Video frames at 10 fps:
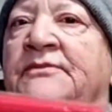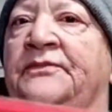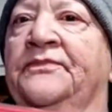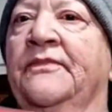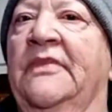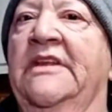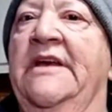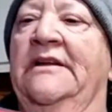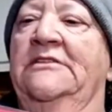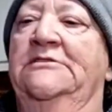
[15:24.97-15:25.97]
Yes. A nice
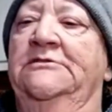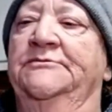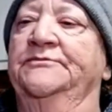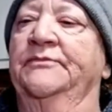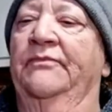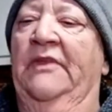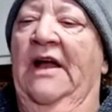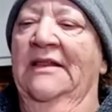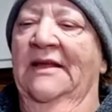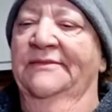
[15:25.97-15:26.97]
clutch yeah. bag.
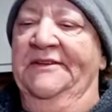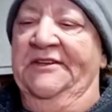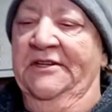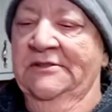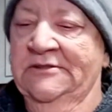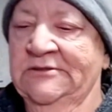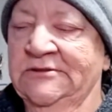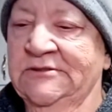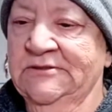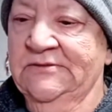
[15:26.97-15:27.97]
I love it.
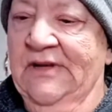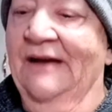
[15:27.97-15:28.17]
Elaine.